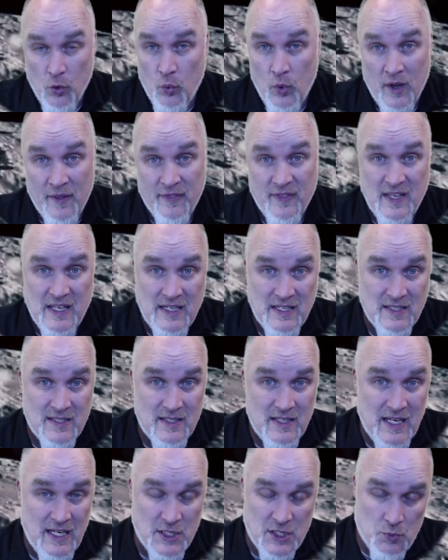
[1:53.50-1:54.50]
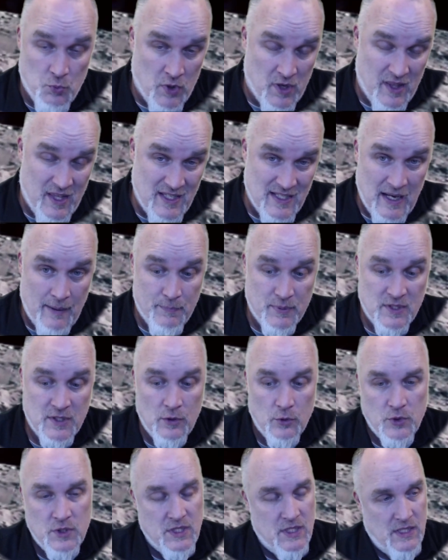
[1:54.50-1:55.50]
want each one of these
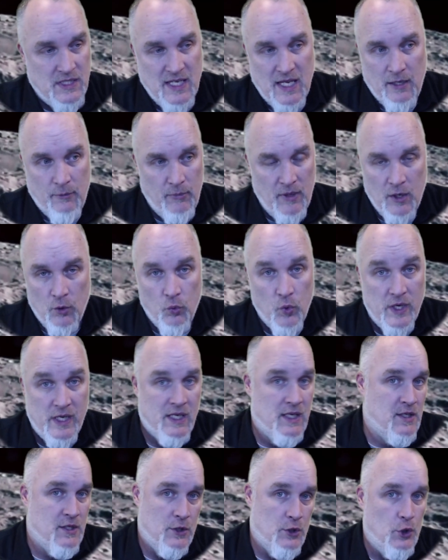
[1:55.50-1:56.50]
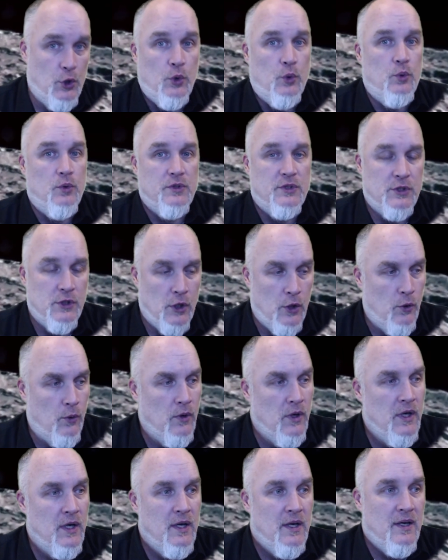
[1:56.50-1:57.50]
episodes to take me a week to do. So
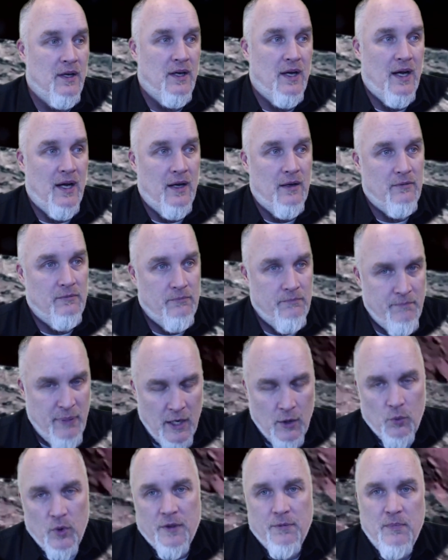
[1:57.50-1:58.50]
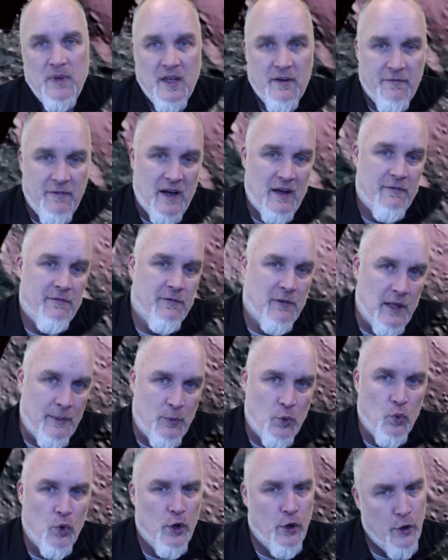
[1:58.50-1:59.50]
bear with me if I flub
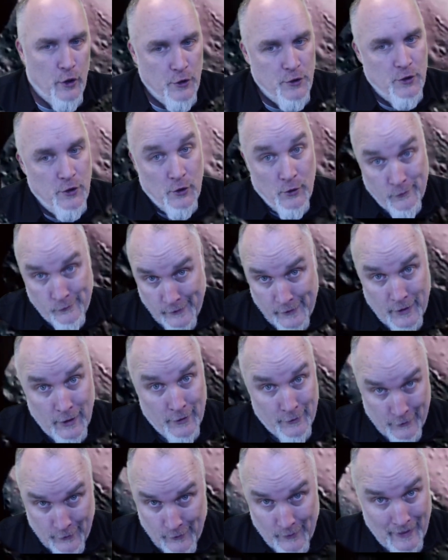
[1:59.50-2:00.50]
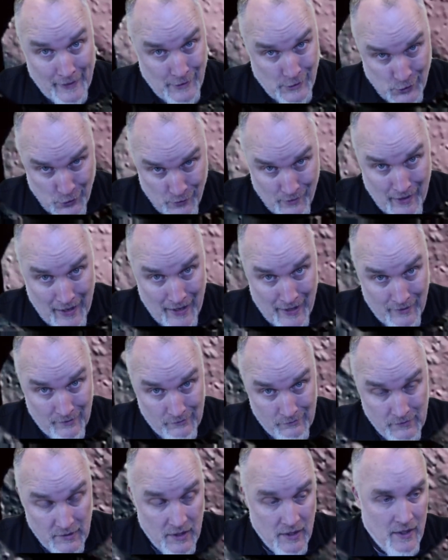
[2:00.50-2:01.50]
a word or two. We all know I do that.
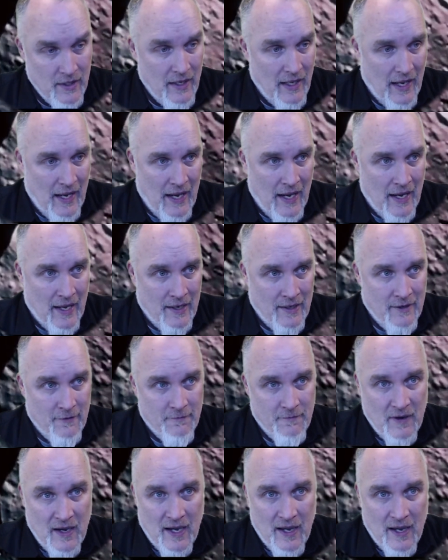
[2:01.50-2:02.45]
And if I